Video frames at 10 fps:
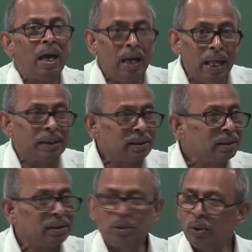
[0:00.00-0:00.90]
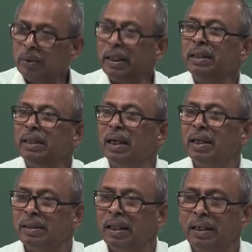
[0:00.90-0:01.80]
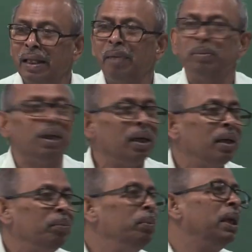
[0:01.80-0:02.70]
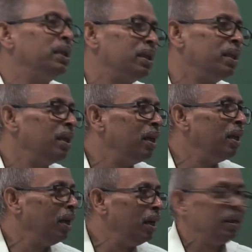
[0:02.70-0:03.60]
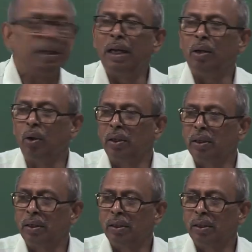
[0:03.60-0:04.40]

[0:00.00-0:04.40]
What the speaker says: less. So, then came the mixed terracotta,